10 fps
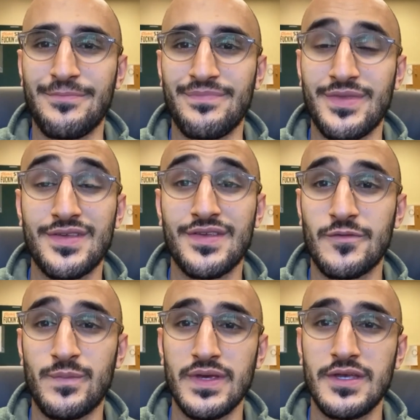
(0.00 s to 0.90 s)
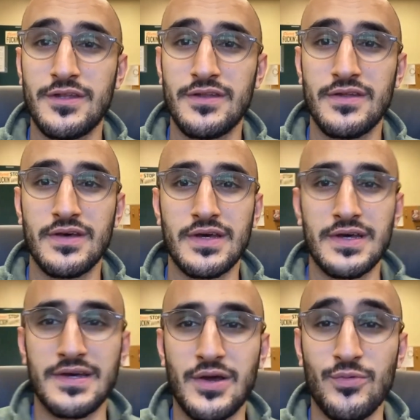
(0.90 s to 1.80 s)
This has been
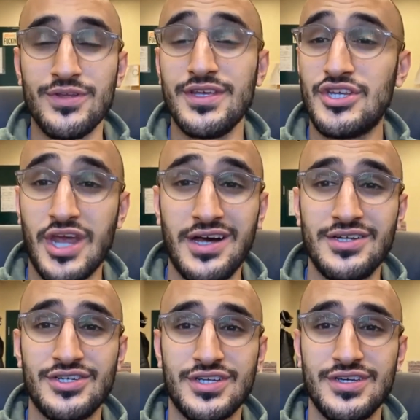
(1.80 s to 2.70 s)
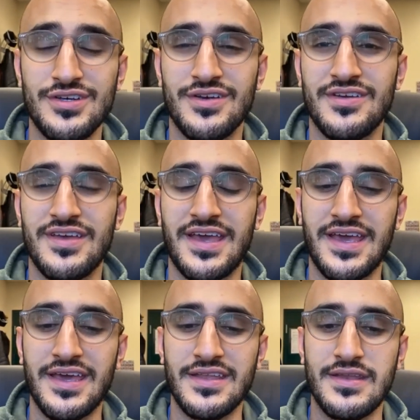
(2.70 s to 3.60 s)
a really challenging year,
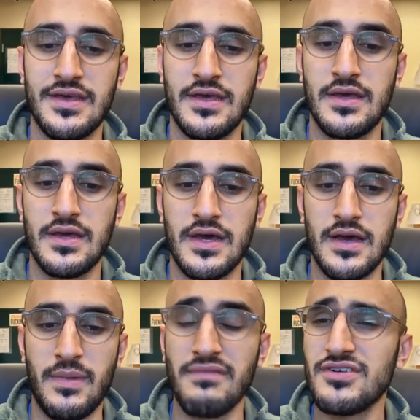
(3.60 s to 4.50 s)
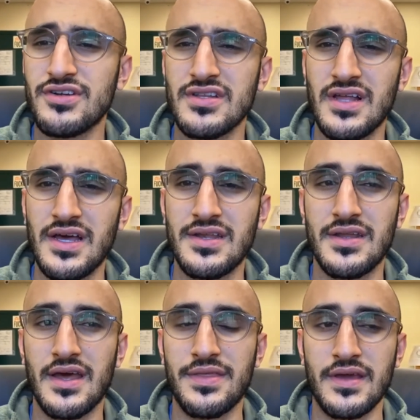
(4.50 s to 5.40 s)
and I've learned a lot.
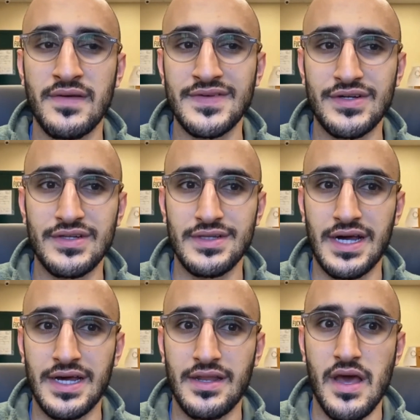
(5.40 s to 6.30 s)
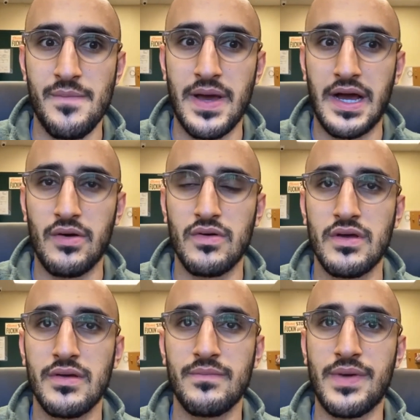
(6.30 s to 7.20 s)
I think I've learned a lot about
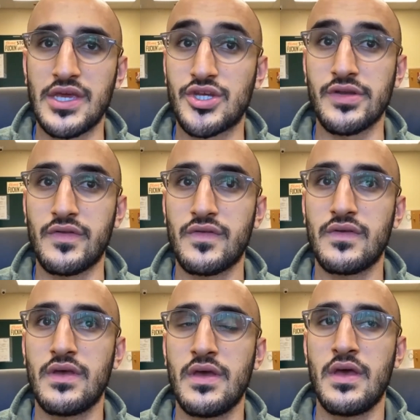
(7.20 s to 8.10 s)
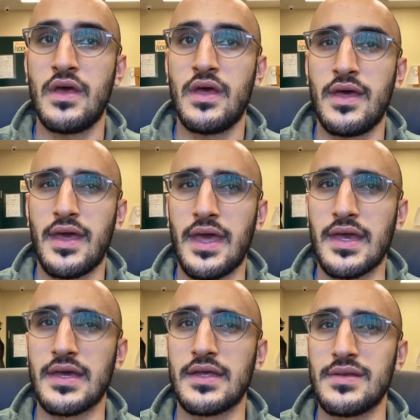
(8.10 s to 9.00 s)
patience
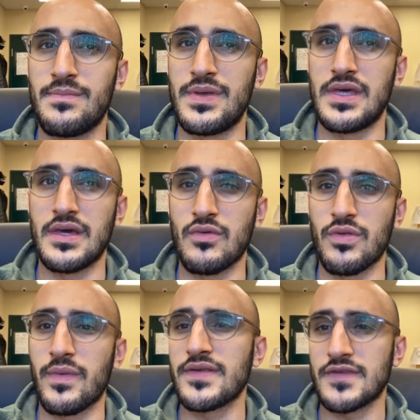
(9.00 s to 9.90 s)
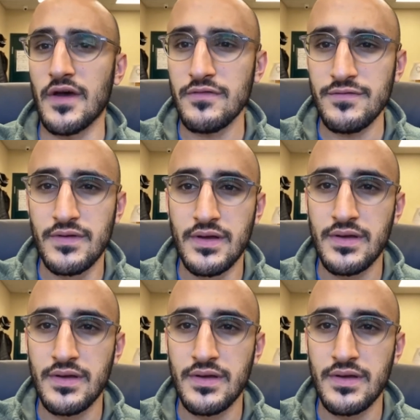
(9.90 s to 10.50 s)
and being with myself.